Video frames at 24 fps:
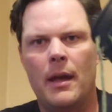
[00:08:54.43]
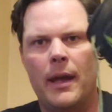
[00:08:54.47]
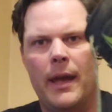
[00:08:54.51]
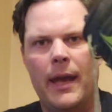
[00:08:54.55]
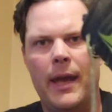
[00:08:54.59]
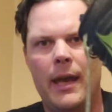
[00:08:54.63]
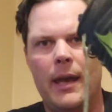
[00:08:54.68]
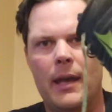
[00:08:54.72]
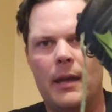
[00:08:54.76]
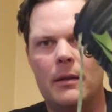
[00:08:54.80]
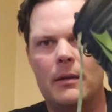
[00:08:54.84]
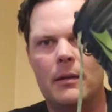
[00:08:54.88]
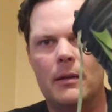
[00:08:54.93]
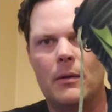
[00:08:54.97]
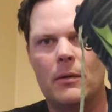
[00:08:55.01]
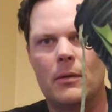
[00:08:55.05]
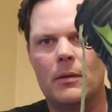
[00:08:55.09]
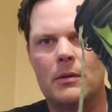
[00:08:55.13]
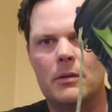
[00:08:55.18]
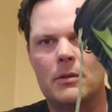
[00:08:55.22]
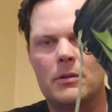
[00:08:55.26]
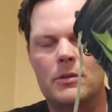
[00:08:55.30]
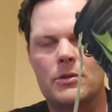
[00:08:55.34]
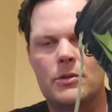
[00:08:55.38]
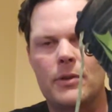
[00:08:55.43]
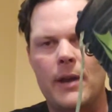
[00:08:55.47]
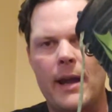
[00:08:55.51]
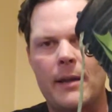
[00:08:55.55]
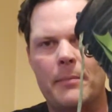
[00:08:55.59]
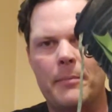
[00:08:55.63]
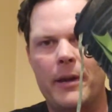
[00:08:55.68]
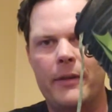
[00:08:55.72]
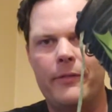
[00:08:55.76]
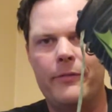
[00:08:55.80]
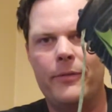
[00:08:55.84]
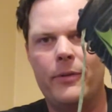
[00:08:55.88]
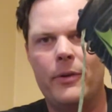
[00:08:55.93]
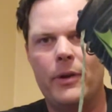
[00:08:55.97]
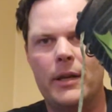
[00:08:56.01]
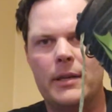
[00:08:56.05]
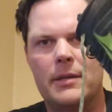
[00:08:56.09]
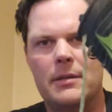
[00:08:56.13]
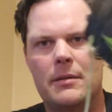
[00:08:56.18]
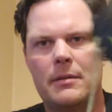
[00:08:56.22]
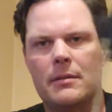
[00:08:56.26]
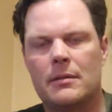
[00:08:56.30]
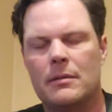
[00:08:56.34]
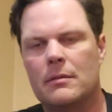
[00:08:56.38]
and drag my
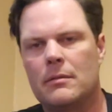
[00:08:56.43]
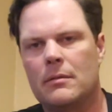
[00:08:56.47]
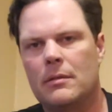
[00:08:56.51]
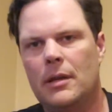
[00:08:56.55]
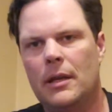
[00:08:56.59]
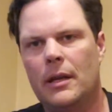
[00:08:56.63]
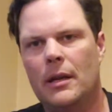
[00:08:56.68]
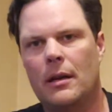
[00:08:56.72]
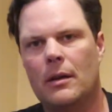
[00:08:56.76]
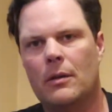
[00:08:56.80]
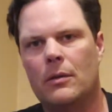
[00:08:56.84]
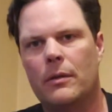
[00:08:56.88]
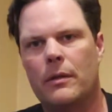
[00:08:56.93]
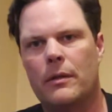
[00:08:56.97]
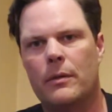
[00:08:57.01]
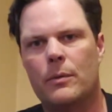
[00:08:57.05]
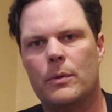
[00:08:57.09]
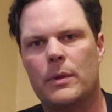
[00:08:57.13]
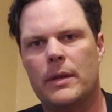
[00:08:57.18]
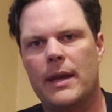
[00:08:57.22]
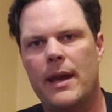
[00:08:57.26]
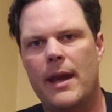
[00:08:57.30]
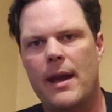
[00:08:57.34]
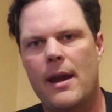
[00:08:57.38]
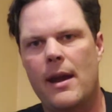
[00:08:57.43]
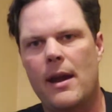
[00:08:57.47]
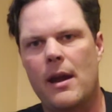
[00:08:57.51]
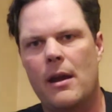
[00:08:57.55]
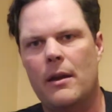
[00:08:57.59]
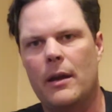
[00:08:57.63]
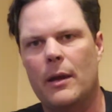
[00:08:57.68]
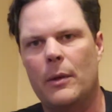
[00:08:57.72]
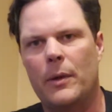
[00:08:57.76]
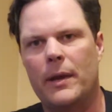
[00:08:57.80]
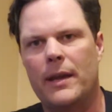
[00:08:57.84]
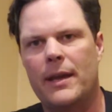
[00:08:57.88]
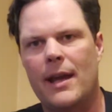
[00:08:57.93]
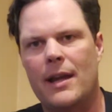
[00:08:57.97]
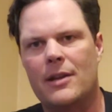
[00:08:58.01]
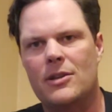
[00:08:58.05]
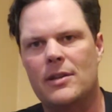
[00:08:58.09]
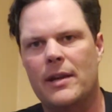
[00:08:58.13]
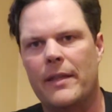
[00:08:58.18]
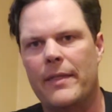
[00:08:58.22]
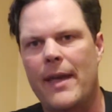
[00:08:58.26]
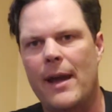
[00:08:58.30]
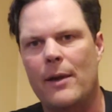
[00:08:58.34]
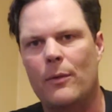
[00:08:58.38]
foot, through the air, it would catch
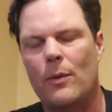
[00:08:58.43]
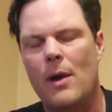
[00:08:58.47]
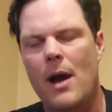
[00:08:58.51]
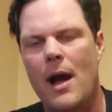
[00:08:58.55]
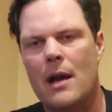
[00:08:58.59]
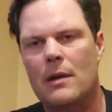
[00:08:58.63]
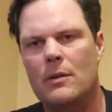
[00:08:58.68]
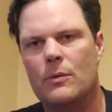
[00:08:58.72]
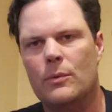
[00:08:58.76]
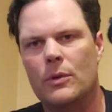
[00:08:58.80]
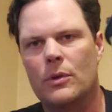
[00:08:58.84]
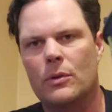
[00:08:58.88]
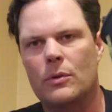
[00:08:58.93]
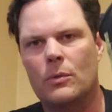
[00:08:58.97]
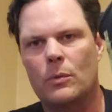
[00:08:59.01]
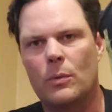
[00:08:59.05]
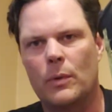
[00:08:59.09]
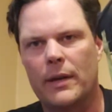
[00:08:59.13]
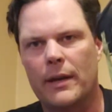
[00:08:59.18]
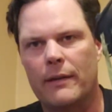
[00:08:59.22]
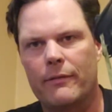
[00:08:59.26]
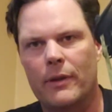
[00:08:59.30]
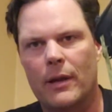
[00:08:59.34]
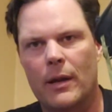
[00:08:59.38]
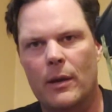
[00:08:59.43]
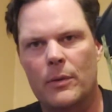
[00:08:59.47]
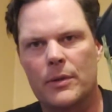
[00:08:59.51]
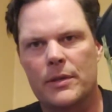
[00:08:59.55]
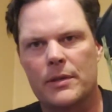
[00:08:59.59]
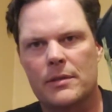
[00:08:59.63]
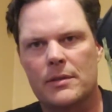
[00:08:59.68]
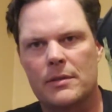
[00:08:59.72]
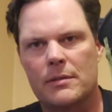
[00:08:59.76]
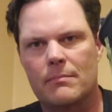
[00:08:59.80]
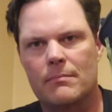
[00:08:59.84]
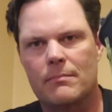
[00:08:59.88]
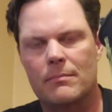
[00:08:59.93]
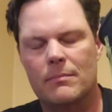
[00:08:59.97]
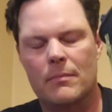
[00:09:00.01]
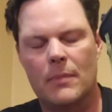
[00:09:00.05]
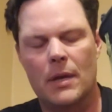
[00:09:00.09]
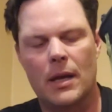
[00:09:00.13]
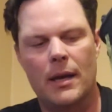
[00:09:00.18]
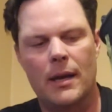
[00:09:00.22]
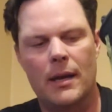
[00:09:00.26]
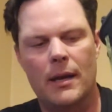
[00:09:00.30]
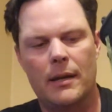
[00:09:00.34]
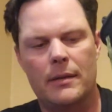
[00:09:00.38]
on that rock root, whatever I was,
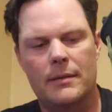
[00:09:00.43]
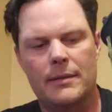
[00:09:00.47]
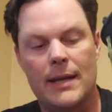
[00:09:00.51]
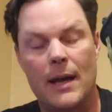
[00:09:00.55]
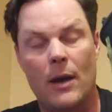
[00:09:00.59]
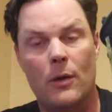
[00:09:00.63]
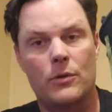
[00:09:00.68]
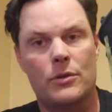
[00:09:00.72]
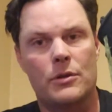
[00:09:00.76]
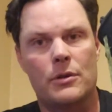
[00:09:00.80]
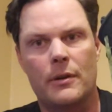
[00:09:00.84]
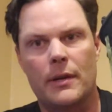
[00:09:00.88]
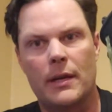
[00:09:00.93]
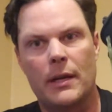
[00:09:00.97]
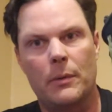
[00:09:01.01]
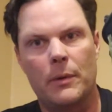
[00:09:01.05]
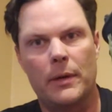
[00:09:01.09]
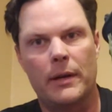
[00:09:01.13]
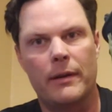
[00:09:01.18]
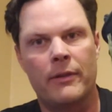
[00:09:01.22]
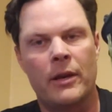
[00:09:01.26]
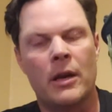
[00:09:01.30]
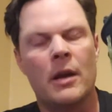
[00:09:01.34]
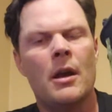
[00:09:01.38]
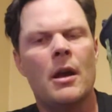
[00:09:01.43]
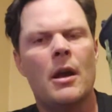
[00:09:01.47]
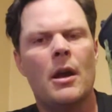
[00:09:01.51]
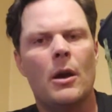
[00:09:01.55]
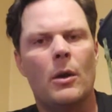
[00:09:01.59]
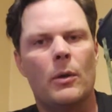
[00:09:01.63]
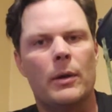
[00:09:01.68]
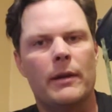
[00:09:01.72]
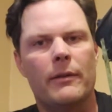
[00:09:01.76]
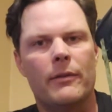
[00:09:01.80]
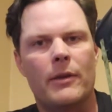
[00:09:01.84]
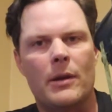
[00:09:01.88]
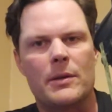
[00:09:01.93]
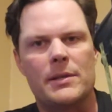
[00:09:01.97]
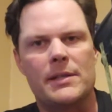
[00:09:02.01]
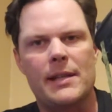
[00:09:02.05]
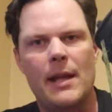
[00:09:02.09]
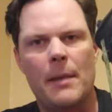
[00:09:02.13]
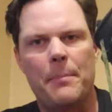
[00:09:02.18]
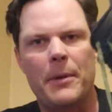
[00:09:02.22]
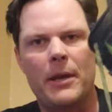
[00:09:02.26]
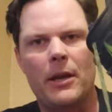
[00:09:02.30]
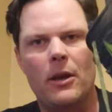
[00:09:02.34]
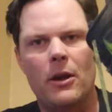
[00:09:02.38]
down tree, whatever I was
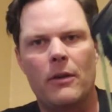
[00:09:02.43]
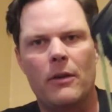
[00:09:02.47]
stepping